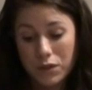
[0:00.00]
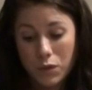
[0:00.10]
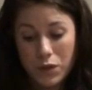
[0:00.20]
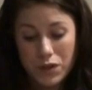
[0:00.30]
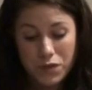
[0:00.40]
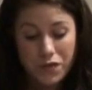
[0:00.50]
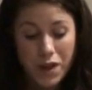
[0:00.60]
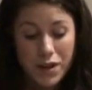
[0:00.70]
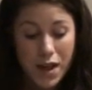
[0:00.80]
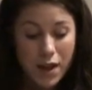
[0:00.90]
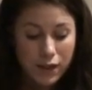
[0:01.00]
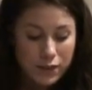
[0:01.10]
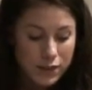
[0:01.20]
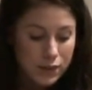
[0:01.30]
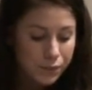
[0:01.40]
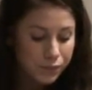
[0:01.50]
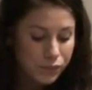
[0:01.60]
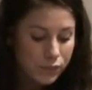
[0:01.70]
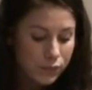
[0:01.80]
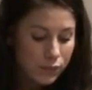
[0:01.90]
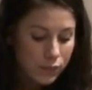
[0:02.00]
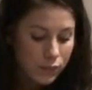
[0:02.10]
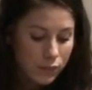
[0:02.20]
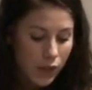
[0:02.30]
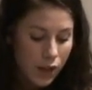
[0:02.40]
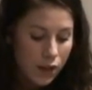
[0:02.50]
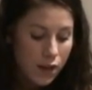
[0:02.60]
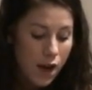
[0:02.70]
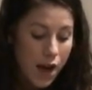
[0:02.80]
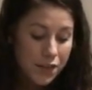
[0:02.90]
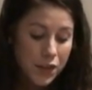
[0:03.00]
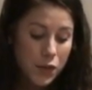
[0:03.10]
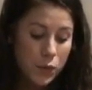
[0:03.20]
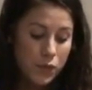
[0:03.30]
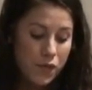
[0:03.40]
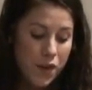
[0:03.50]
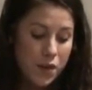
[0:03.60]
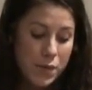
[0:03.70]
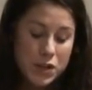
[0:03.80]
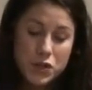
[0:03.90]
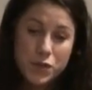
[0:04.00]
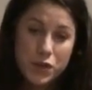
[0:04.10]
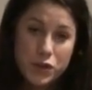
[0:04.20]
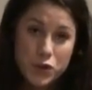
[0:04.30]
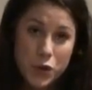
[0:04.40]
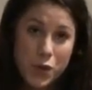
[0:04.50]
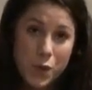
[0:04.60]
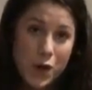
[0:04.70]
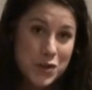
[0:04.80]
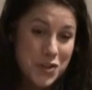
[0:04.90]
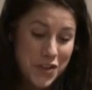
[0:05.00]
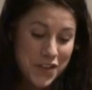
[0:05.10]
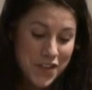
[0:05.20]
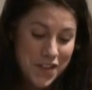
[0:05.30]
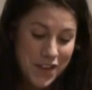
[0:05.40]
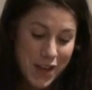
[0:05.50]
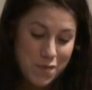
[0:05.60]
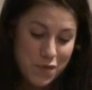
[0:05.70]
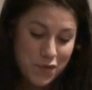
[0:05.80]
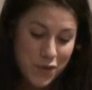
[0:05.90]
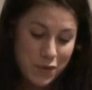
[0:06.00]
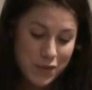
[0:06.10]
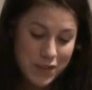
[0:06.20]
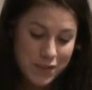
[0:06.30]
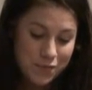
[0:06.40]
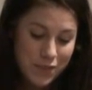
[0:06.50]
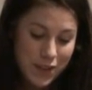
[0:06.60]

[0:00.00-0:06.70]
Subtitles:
is going to fight next. I think you would very much enjoy watching A Game of Thrones.